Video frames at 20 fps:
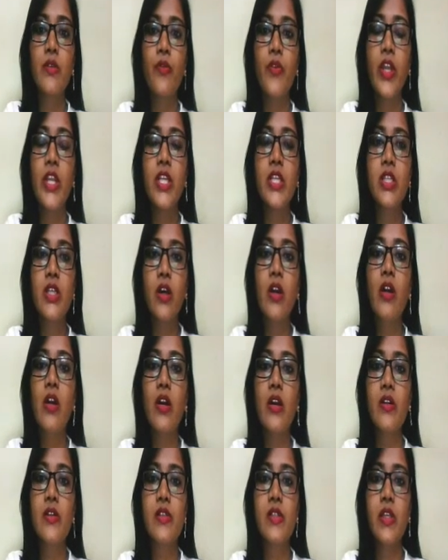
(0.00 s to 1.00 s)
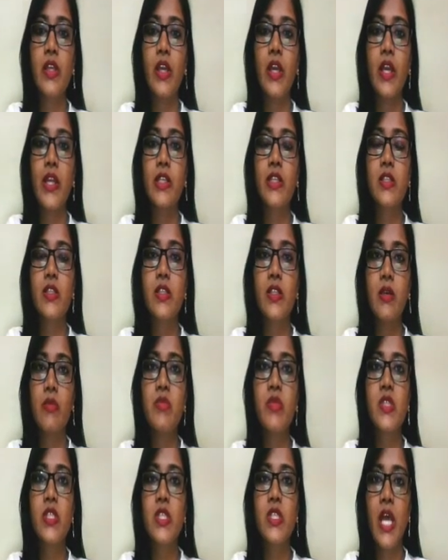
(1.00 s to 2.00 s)
when it occurs at
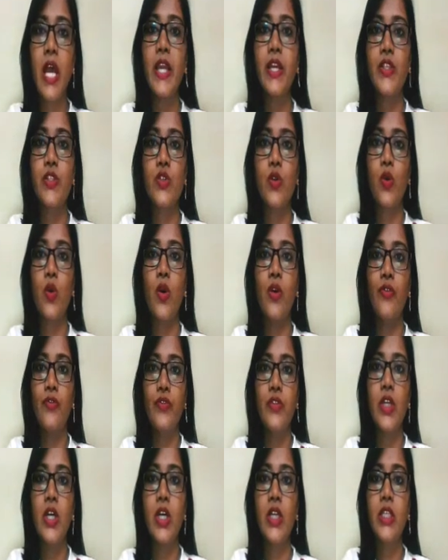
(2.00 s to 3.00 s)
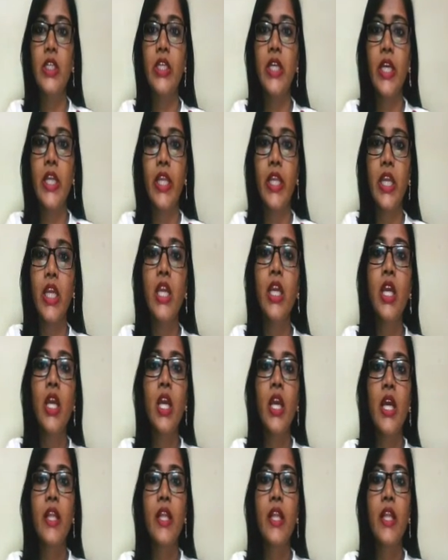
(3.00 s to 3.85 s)
some site of the DNA,